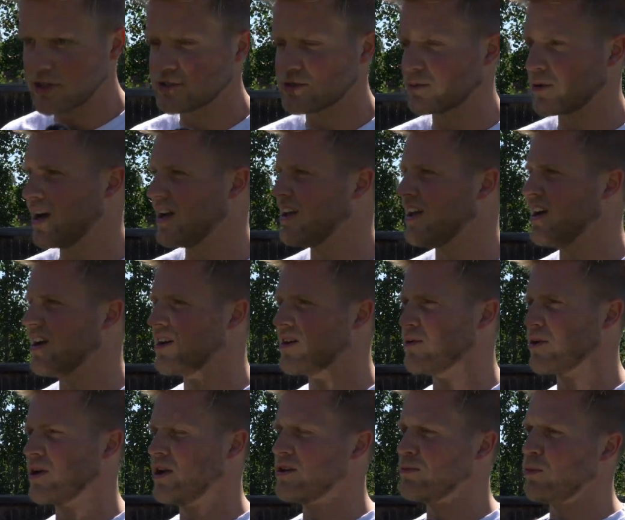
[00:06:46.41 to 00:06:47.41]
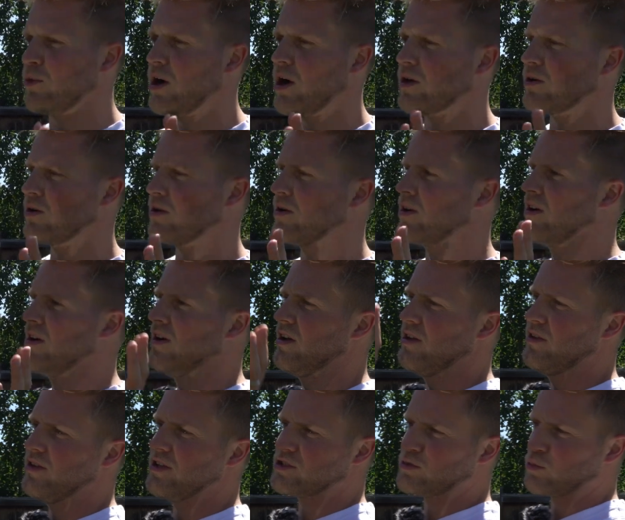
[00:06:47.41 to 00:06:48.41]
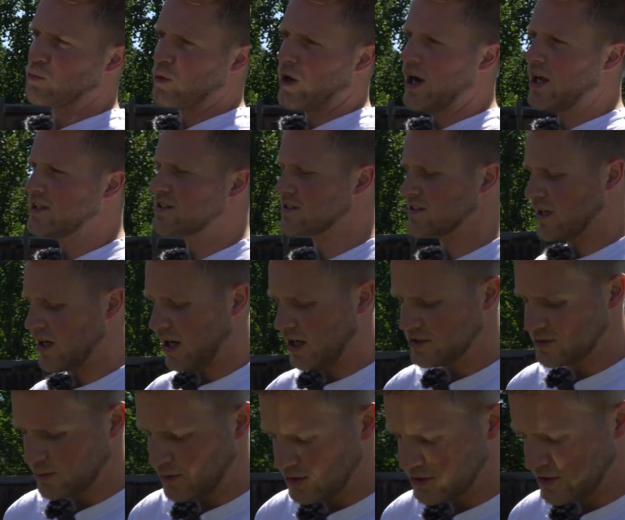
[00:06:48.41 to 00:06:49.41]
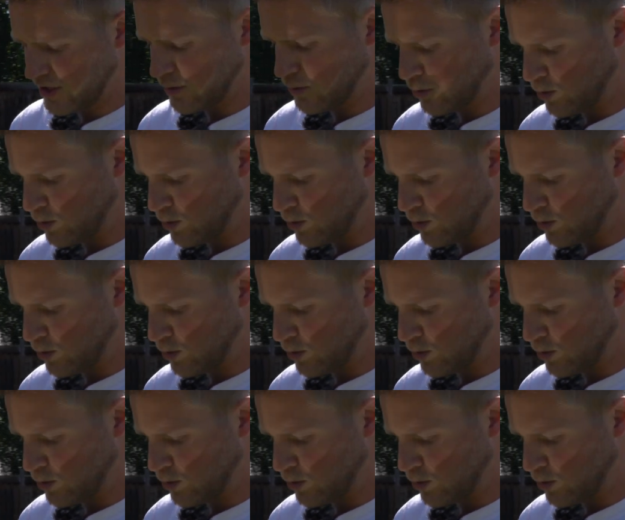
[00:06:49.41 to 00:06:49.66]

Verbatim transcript: it. So right here, we're gonna water this right side. So I'm gonna say